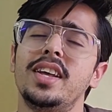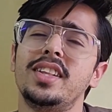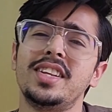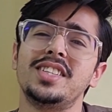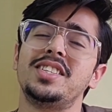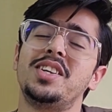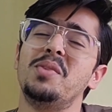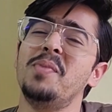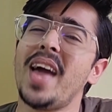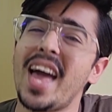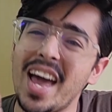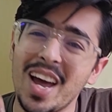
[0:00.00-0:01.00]
There is a term
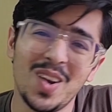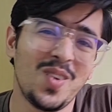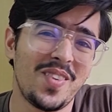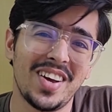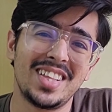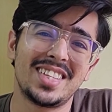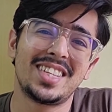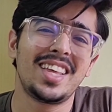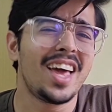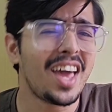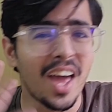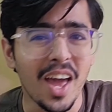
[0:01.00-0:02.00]
halophiles.
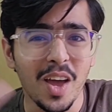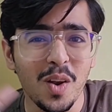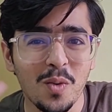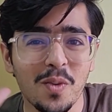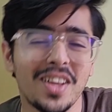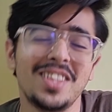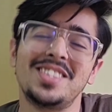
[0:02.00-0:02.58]
Means